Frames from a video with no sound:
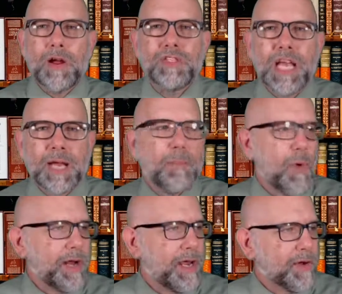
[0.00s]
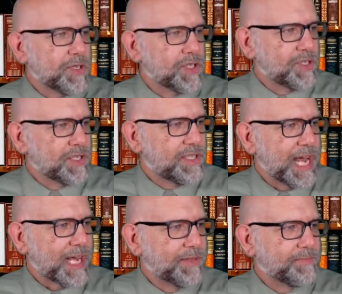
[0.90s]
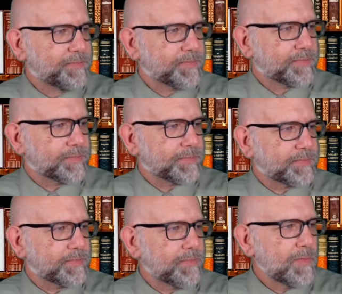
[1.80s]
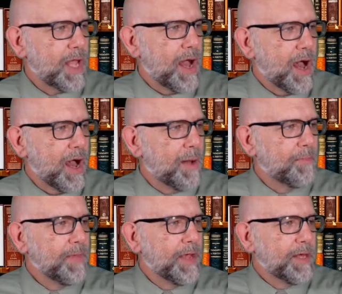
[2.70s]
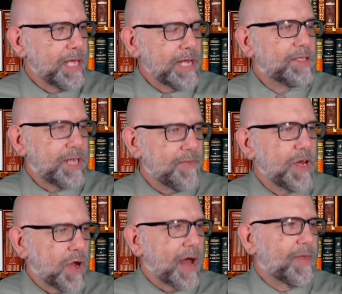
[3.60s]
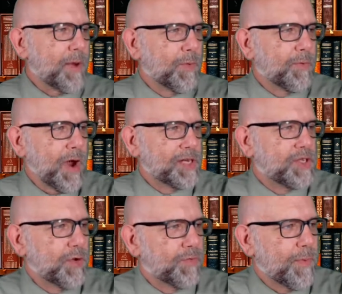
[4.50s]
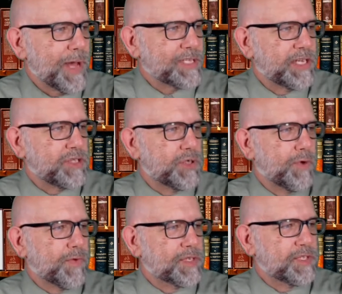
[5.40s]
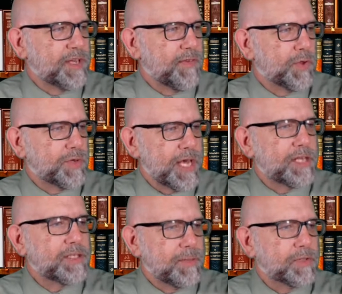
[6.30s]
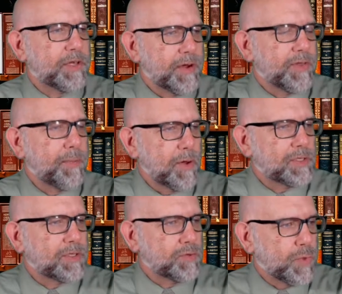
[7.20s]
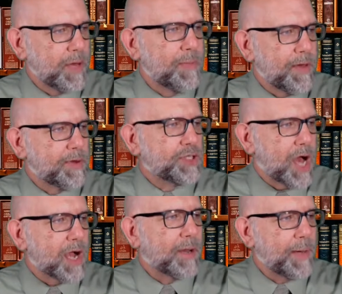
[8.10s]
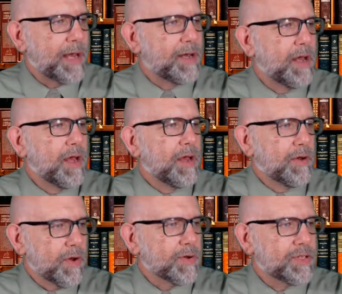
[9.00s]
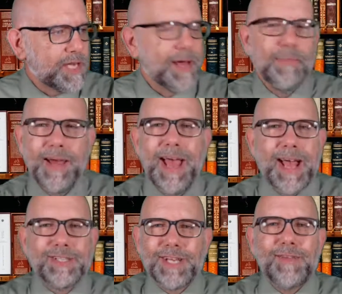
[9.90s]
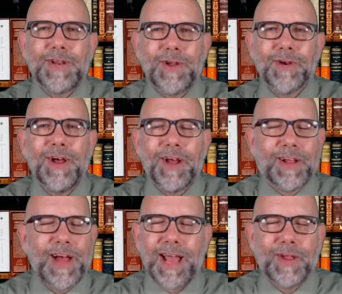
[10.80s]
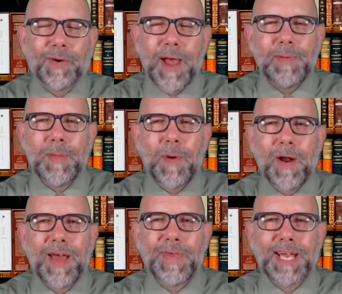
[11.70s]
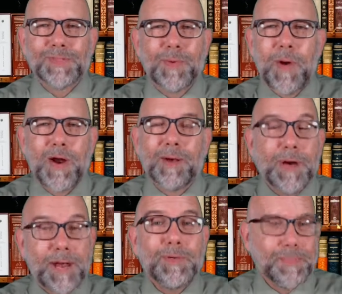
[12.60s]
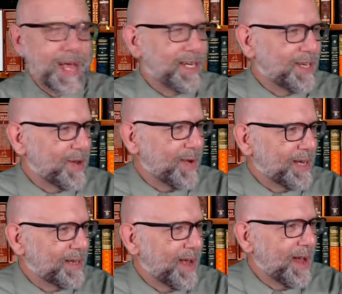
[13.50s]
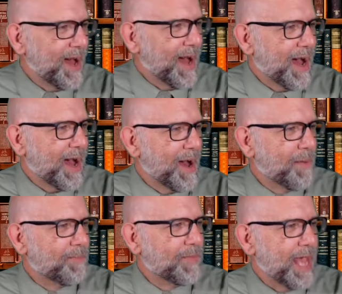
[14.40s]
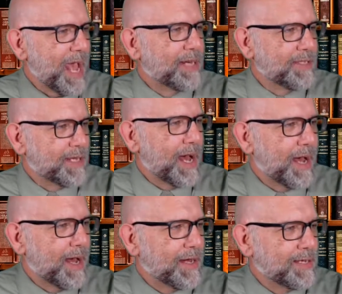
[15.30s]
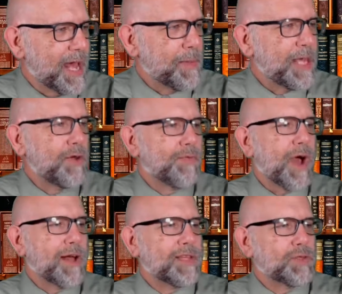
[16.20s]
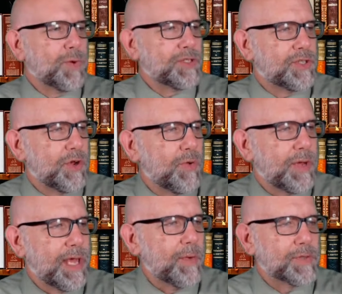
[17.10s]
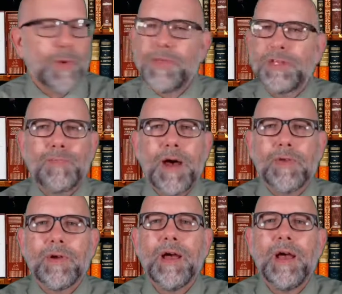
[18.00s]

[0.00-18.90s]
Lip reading: second point here in just a second. And Stephen, you got that one right too. From Exodus 2 verses 7 through 10, it seems clear that Moses' real mother, Jochebed, nursed him. And Stephen, you're grabbing the part I think is remarkable and was paid to do it. Debbie, you've got this one too. He was with his mother